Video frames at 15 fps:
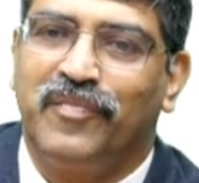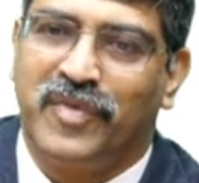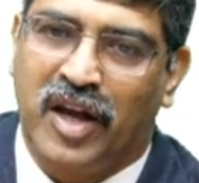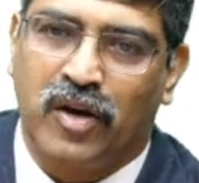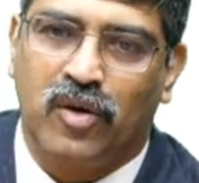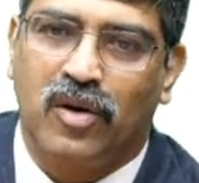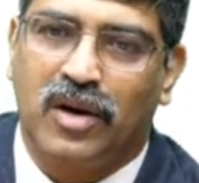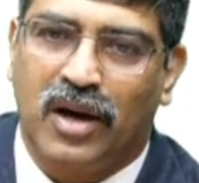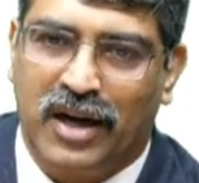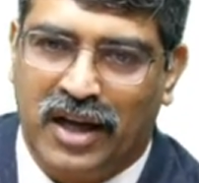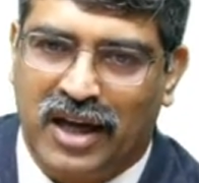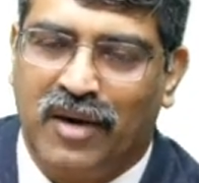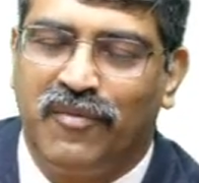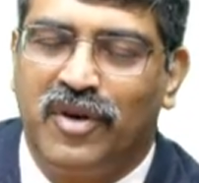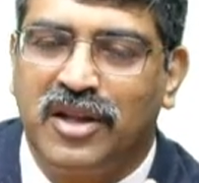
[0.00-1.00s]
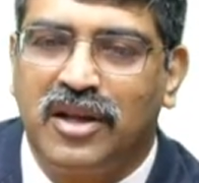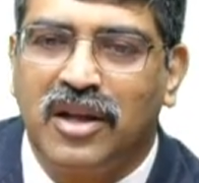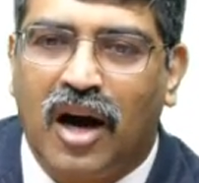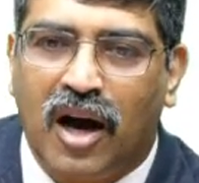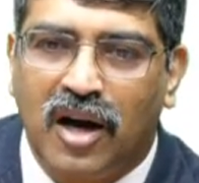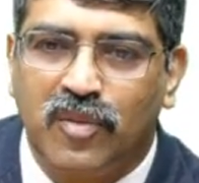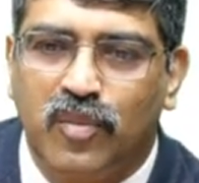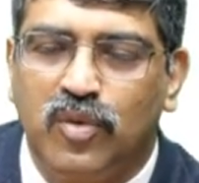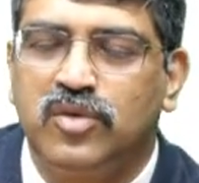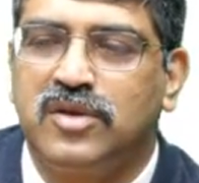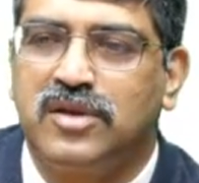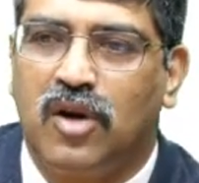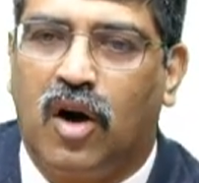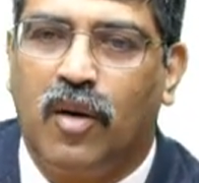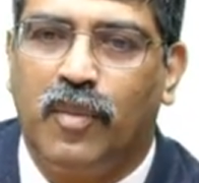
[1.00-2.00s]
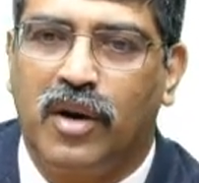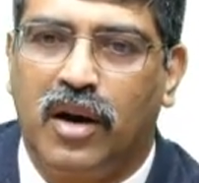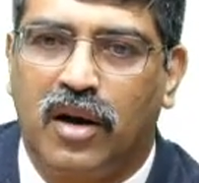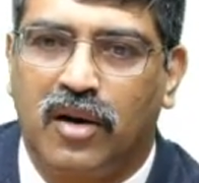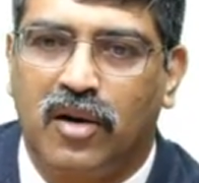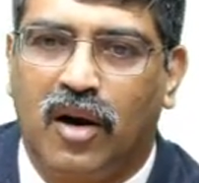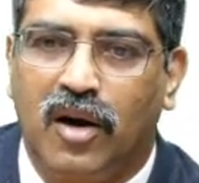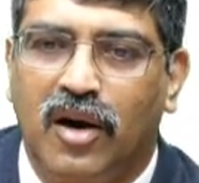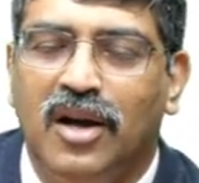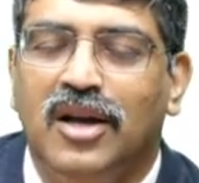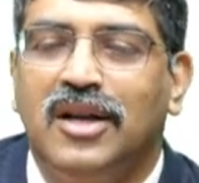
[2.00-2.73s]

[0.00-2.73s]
echocardiogram, whether the heart moves normal or not.